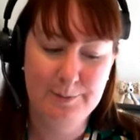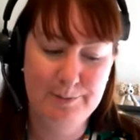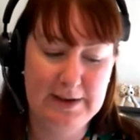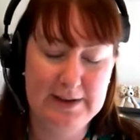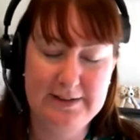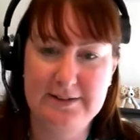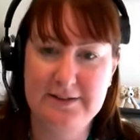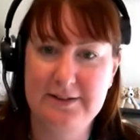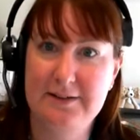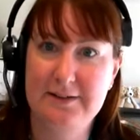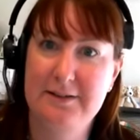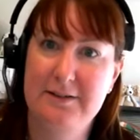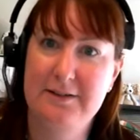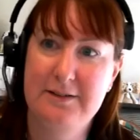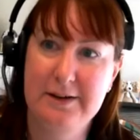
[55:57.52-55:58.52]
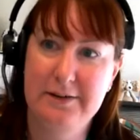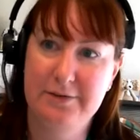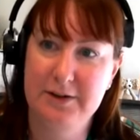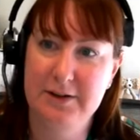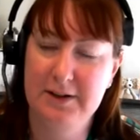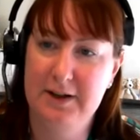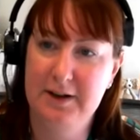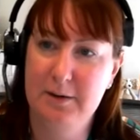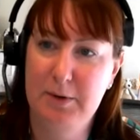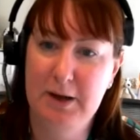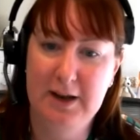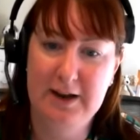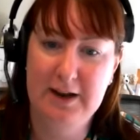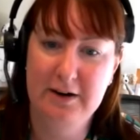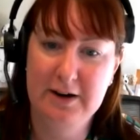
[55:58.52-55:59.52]
means that this is definitely going to be
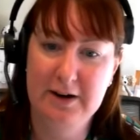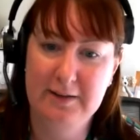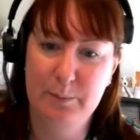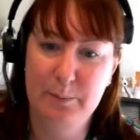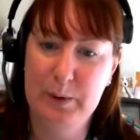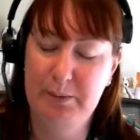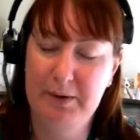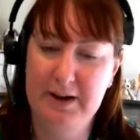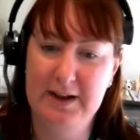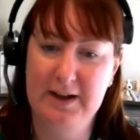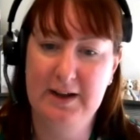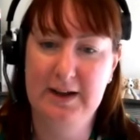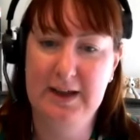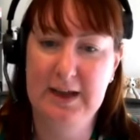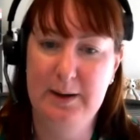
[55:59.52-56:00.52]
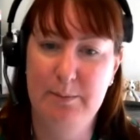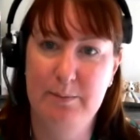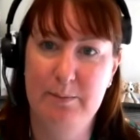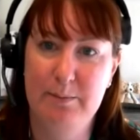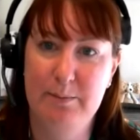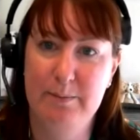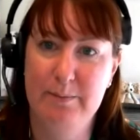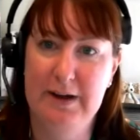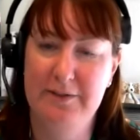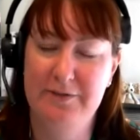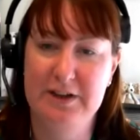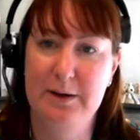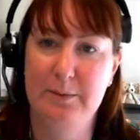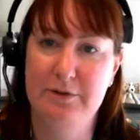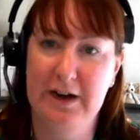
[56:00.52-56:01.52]
an area where we're going to have to
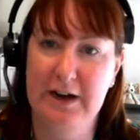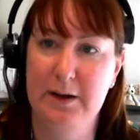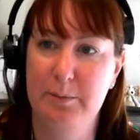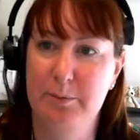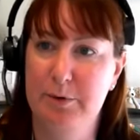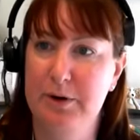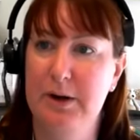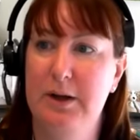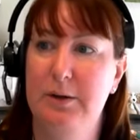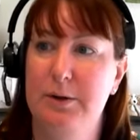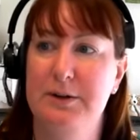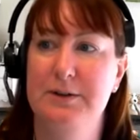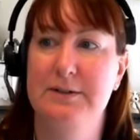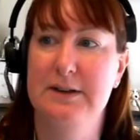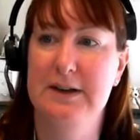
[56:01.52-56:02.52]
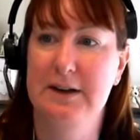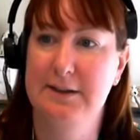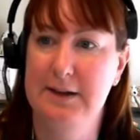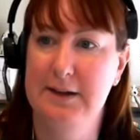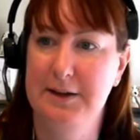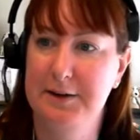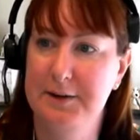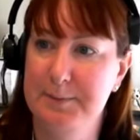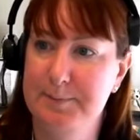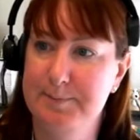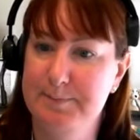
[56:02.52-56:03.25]
keep tracking pretty closely, I think.